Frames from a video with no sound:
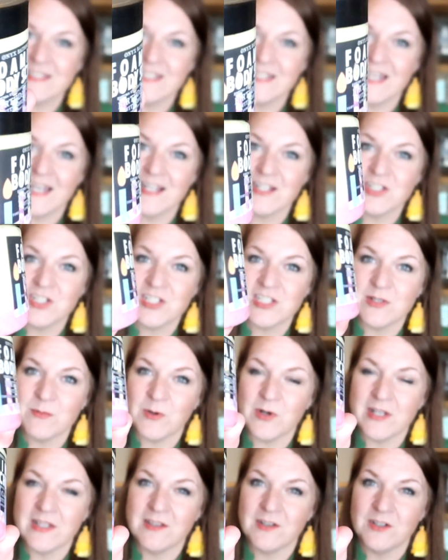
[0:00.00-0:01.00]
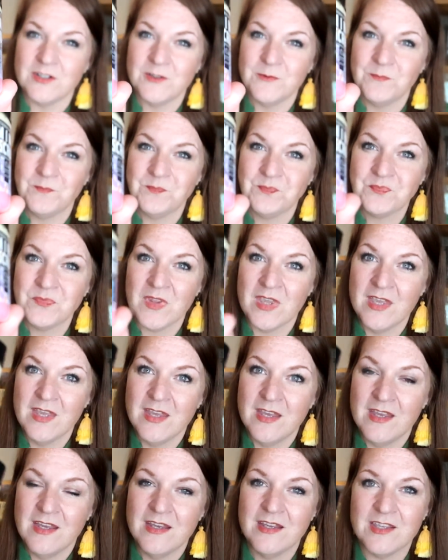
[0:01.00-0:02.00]
see that? It's just a pretty little
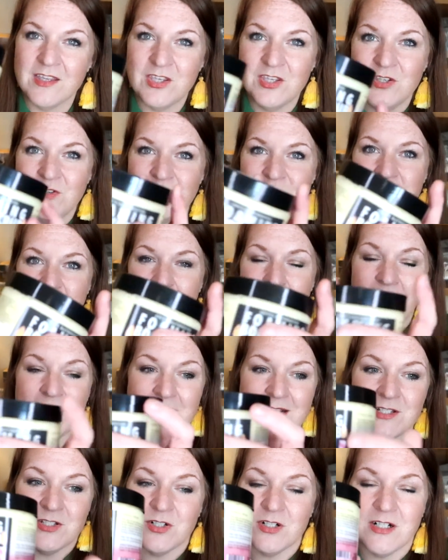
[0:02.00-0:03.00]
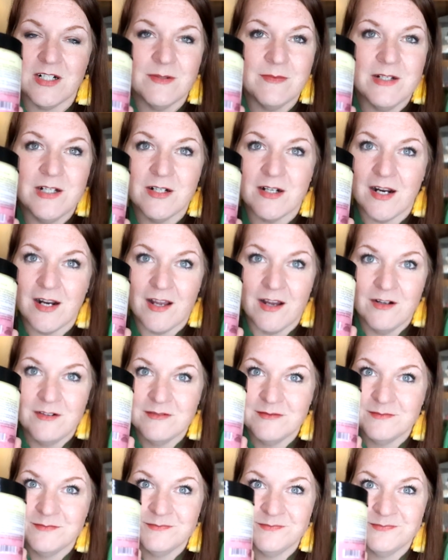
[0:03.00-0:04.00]
cute body scrub. Here I
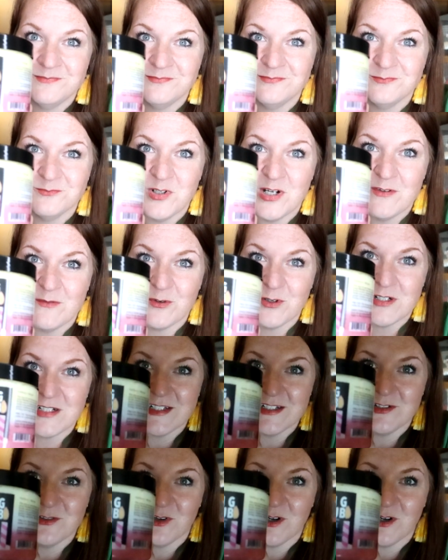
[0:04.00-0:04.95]
go. Wait for it to get